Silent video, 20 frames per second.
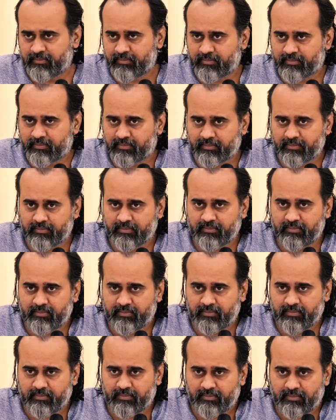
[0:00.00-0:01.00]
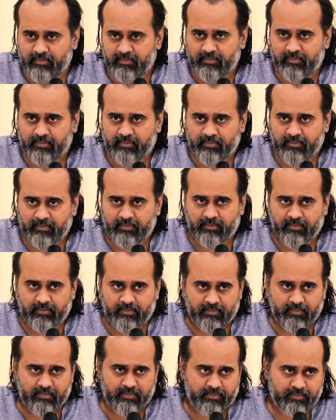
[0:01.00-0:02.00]

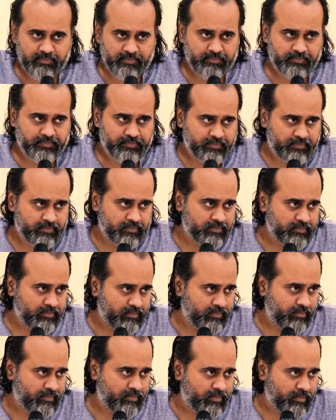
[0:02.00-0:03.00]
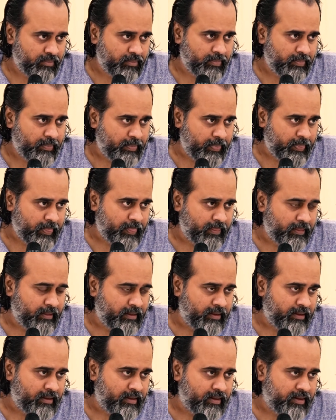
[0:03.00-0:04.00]

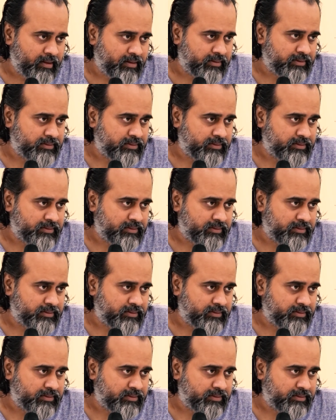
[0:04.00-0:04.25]
Nothing is said.